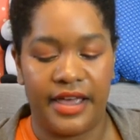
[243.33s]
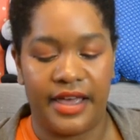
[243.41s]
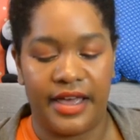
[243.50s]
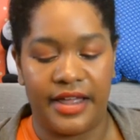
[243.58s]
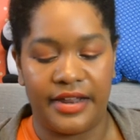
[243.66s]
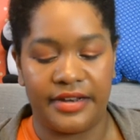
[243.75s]

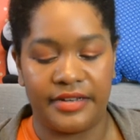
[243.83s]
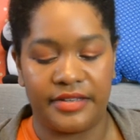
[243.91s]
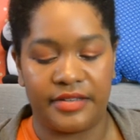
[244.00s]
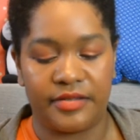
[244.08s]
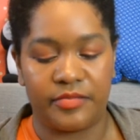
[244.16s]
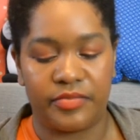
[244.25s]
And
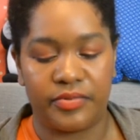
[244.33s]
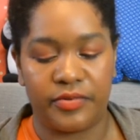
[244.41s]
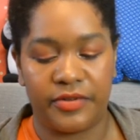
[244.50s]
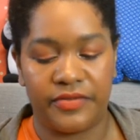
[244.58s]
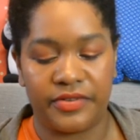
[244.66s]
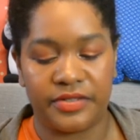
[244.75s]

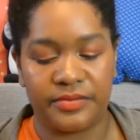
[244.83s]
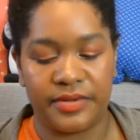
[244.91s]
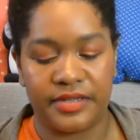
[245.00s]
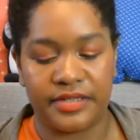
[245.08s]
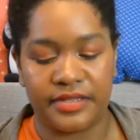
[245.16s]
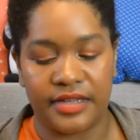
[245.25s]
previous
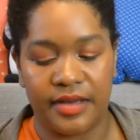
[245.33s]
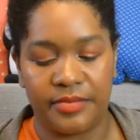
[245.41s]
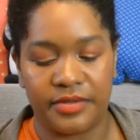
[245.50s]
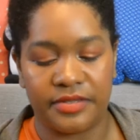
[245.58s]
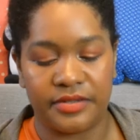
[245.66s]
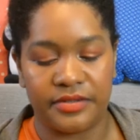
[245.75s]
week's
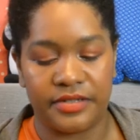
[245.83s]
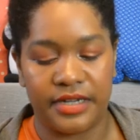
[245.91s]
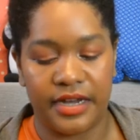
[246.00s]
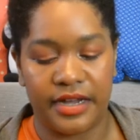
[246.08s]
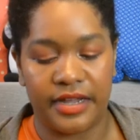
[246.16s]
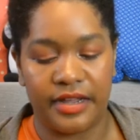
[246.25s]
episode
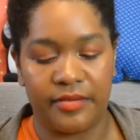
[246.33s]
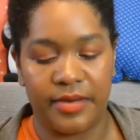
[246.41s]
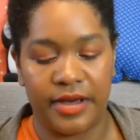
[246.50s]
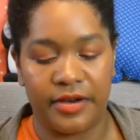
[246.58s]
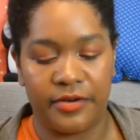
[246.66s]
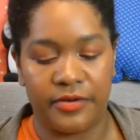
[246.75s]
talking
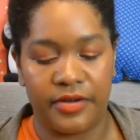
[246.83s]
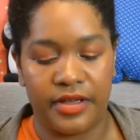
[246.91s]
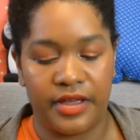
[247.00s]
about